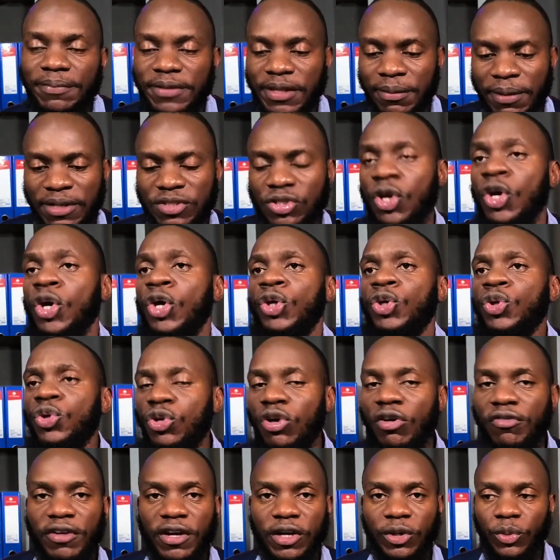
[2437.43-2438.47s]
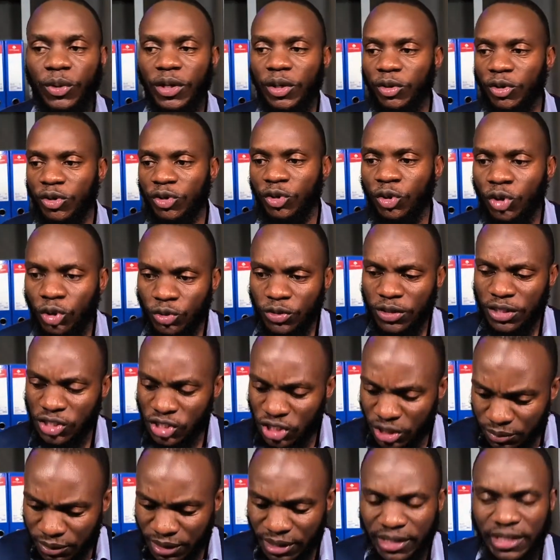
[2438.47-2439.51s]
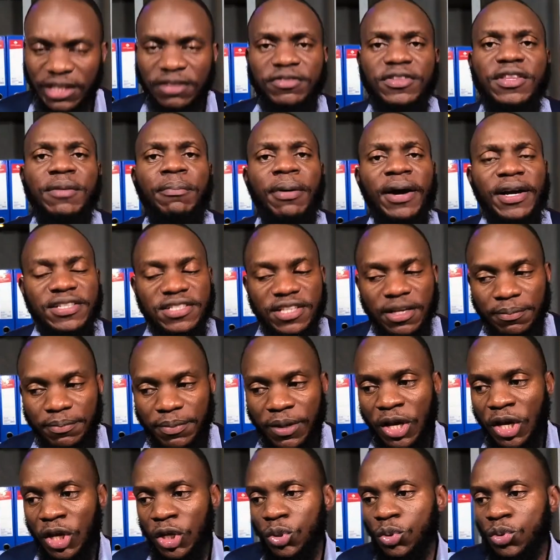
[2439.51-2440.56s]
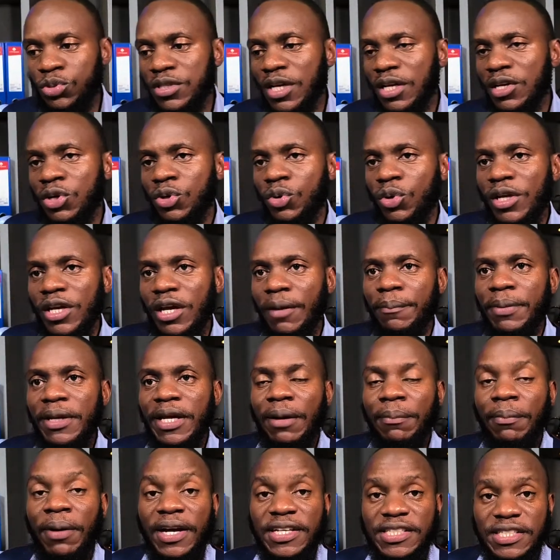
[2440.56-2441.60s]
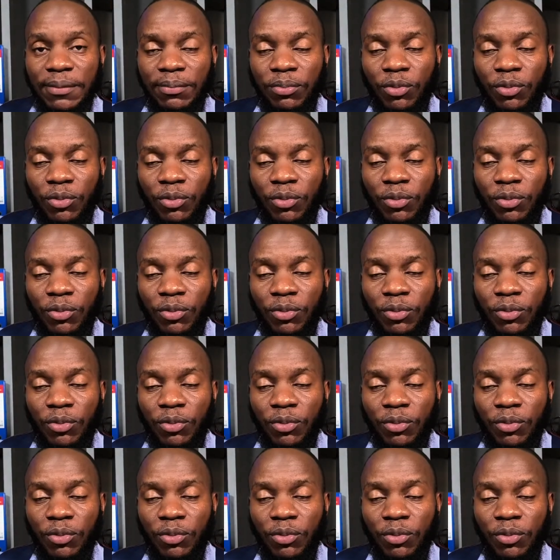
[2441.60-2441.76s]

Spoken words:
The muscle, you know very well, when you go to the gym and lift the bicep, you start growing a bigger bicep.